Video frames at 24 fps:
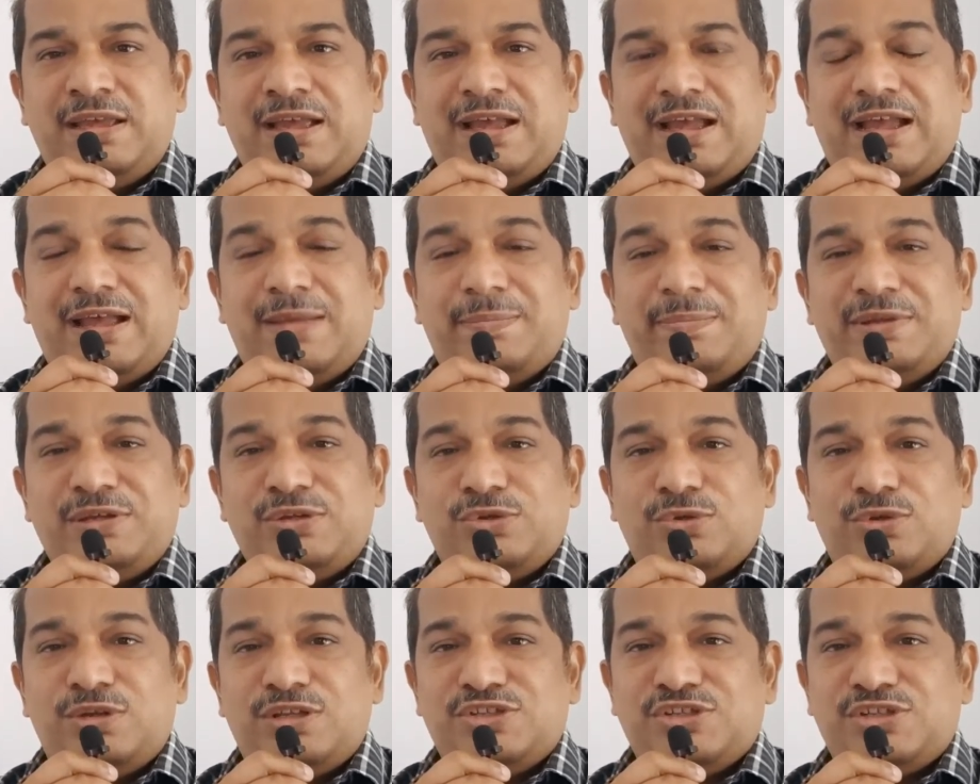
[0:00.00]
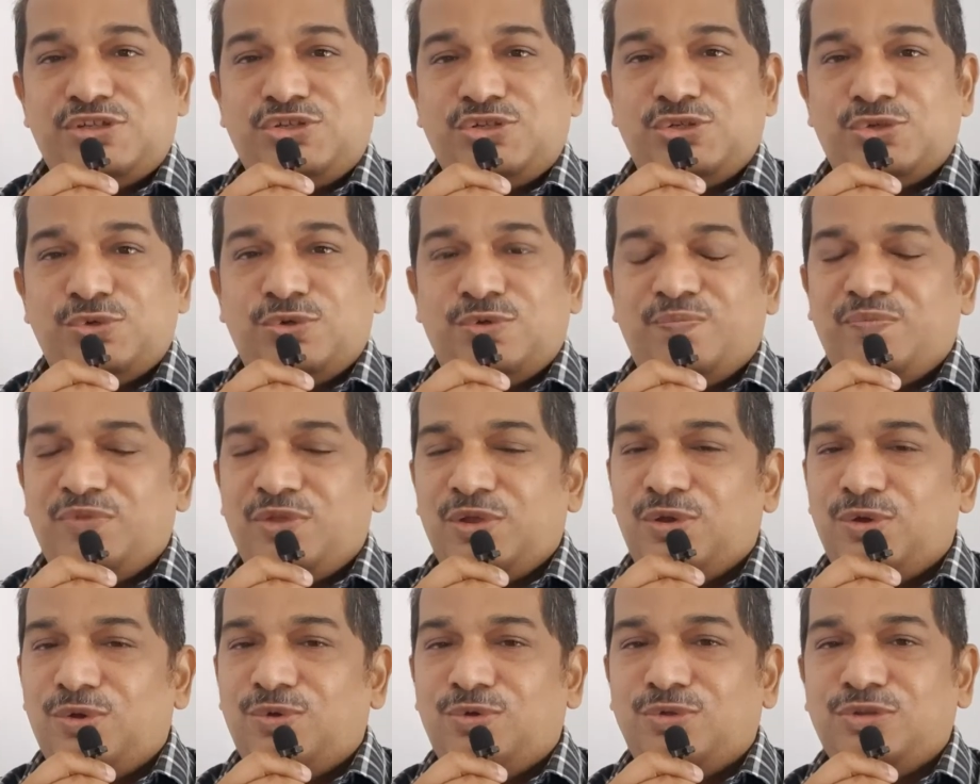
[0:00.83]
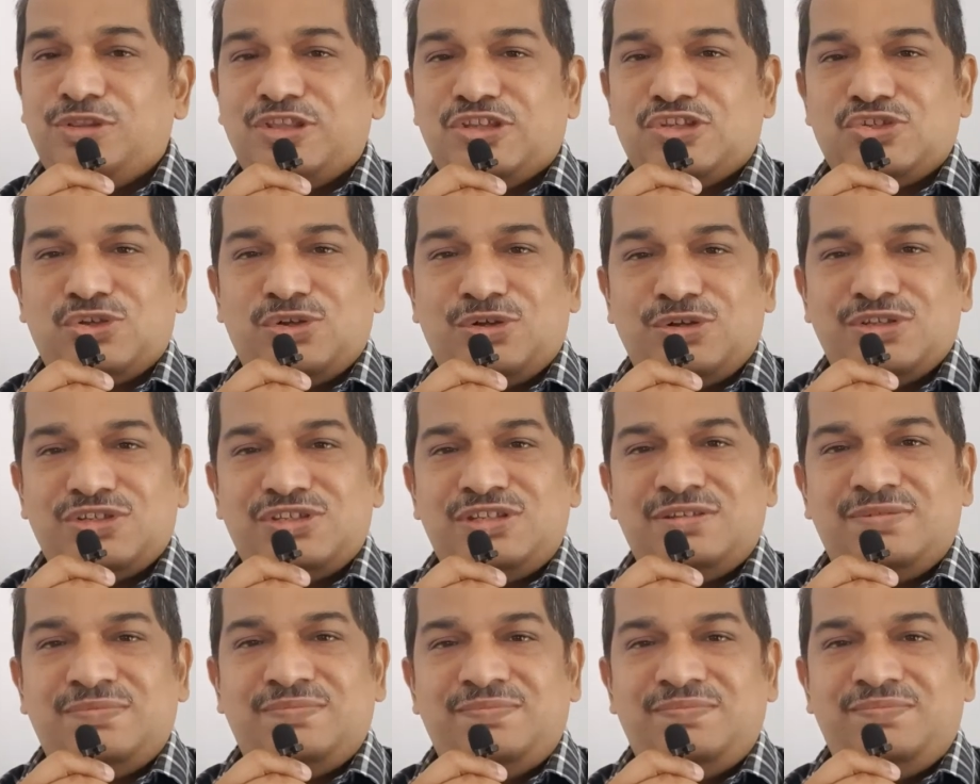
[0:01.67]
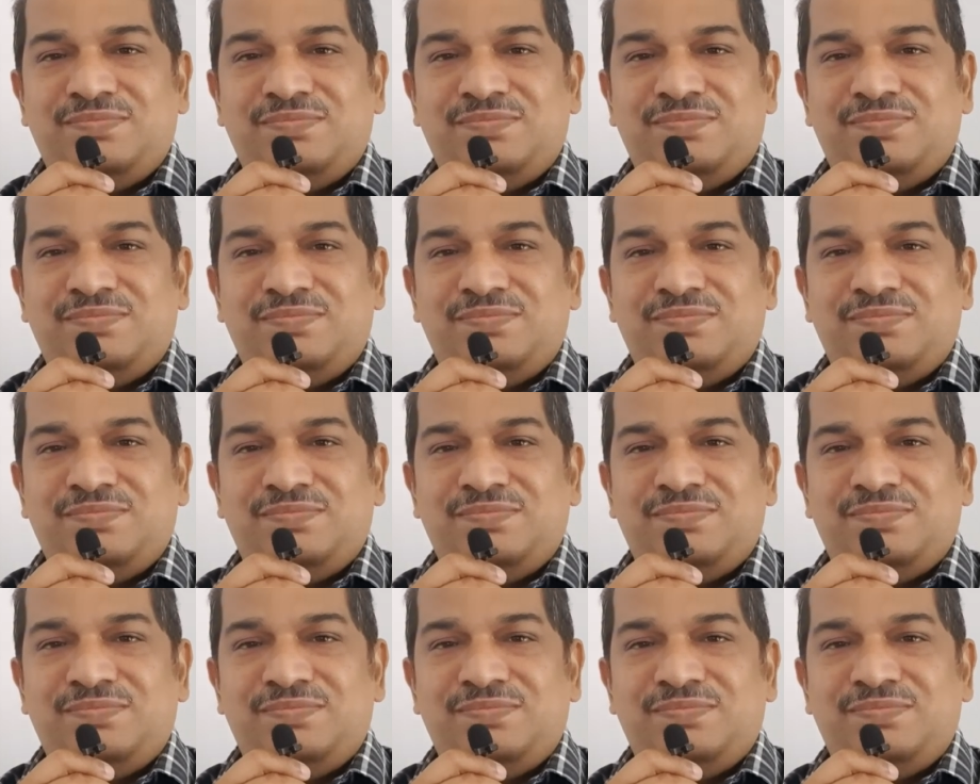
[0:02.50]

I happen to listen to all the songs